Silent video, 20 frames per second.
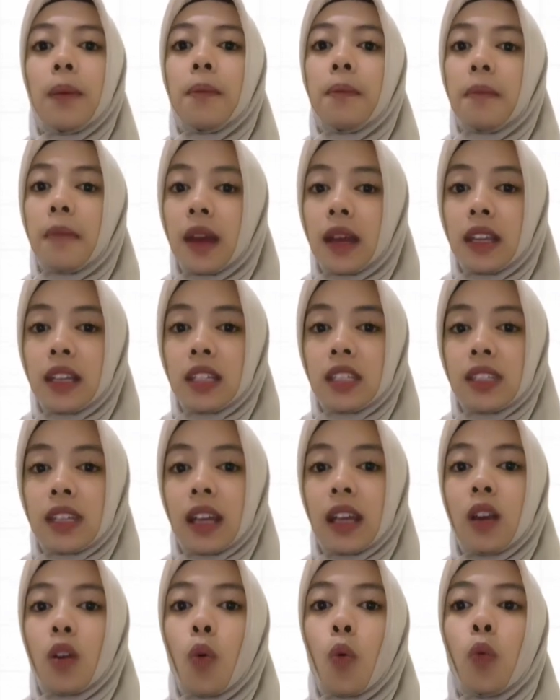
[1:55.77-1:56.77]

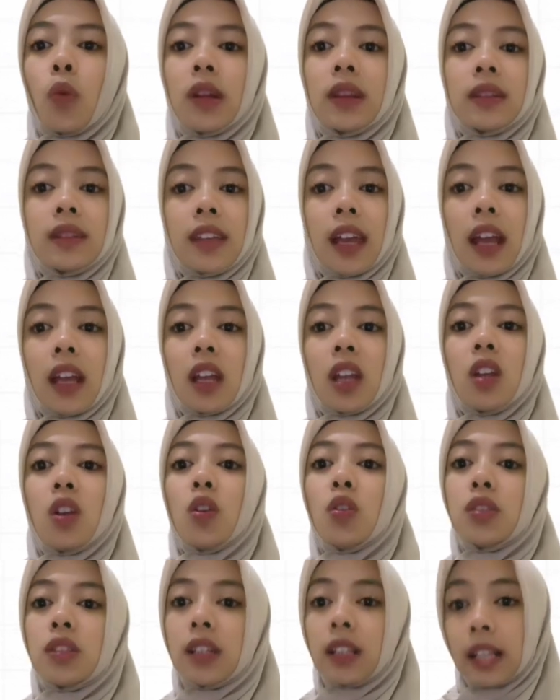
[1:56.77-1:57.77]
medicine we take
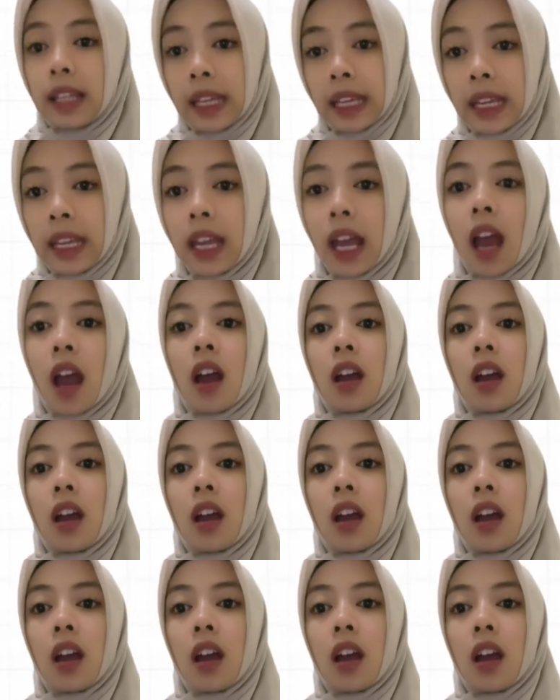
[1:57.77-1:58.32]
usually